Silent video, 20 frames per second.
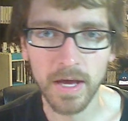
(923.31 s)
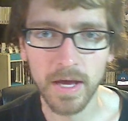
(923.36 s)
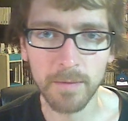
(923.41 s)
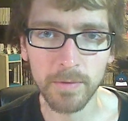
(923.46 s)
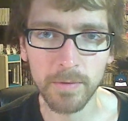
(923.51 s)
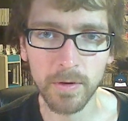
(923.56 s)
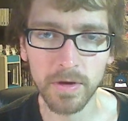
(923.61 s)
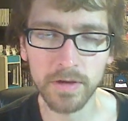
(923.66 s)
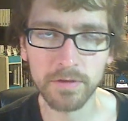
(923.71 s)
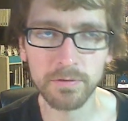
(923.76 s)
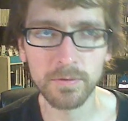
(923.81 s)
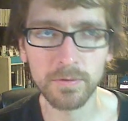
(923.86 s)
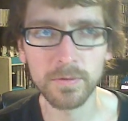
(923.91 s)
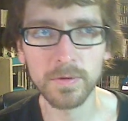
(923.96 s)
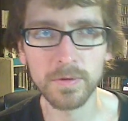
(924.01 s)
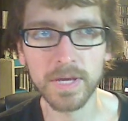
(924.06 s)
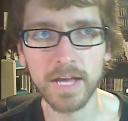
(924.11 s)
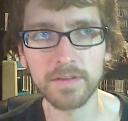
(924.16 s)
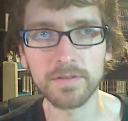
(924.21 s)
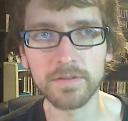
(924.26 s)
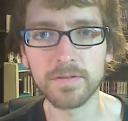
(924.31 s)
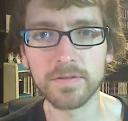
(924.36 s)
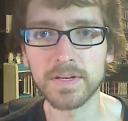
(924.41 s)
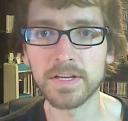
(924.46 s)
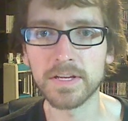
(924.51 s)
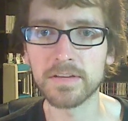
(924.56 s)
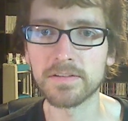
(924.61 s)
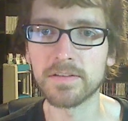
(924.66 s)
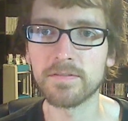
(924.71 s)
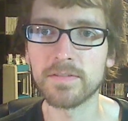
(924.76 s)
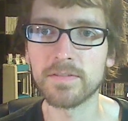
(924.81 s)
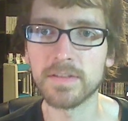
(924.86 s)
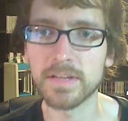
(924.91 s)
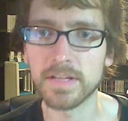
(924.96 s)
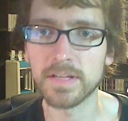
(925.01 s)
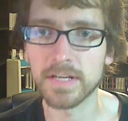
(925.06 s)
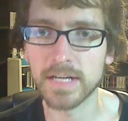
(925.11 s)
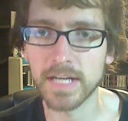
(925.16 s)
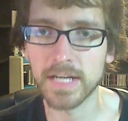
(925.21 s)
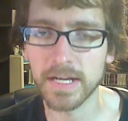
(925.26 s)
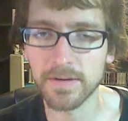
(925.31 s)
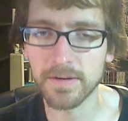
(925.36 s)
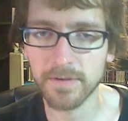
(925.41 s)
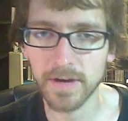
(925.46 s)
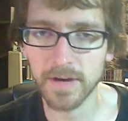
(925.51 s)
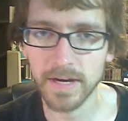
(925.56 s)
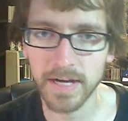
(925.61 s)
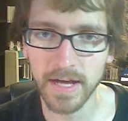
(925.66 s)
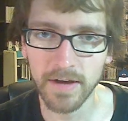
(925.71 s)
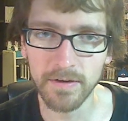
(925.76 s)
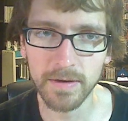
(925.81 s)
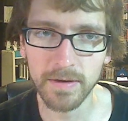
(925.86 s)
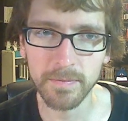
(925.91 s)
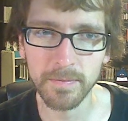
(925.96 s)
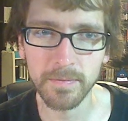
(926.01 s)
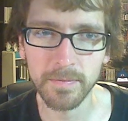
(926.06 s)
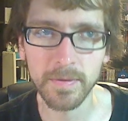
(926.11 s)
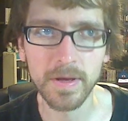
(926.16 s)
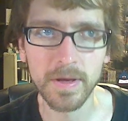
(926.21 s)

I'm going through Castlevania Symphony of the Night right now,